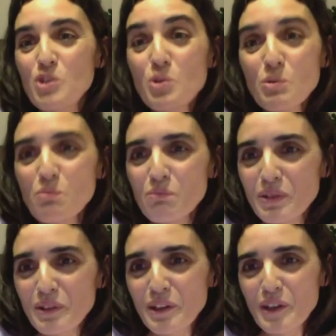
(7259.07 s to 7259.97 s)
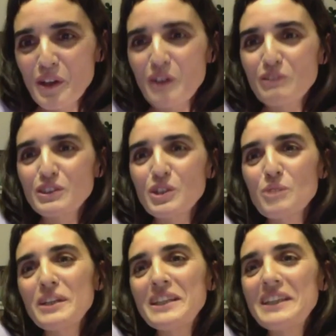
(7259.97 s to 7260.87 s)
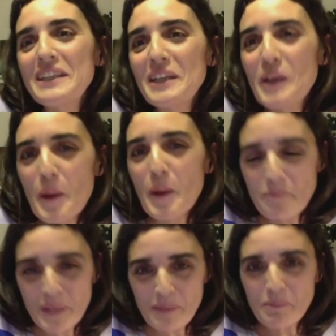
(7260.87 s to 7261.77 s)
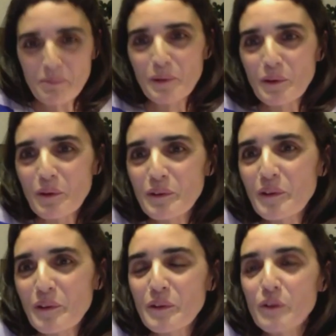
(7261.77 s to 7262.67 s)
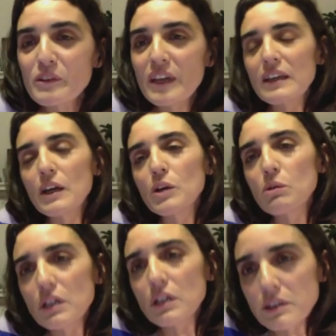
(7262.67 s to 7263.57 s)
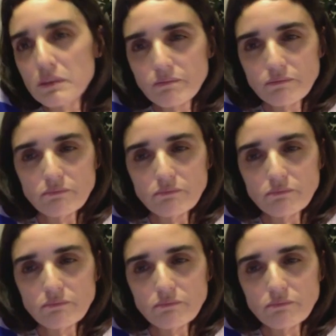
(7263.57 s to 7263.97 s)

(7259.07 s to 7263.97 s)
tomb of so many people not getting across.